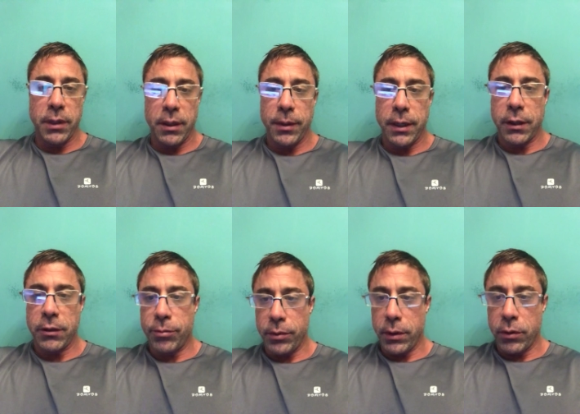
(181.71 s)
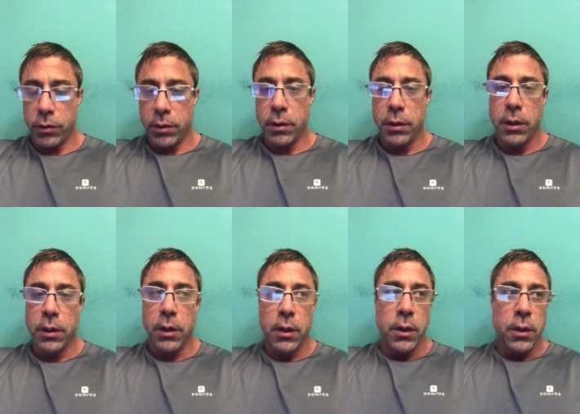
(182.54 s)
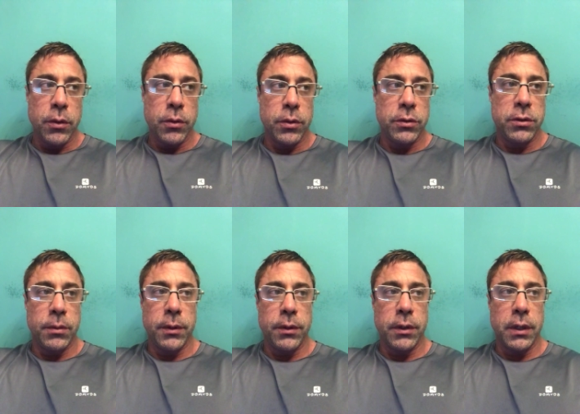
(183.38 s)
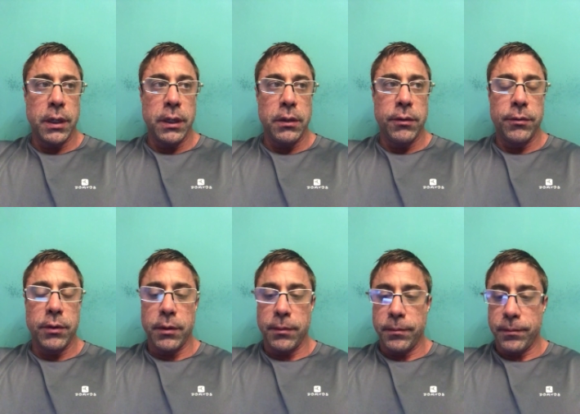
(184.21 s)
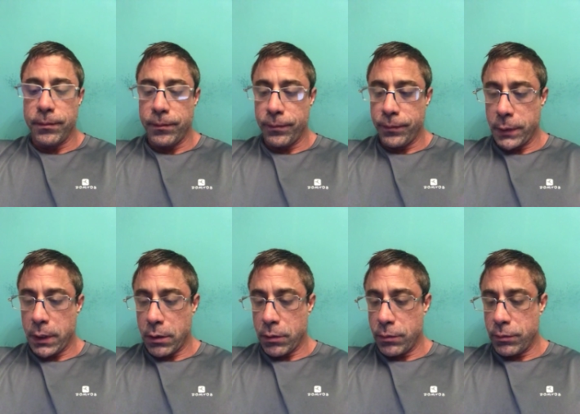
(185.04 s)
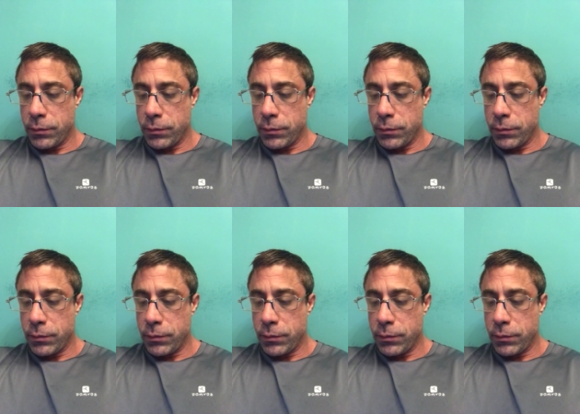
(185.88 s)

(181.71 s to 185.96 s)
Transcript: baby aspirin or some other kind of you know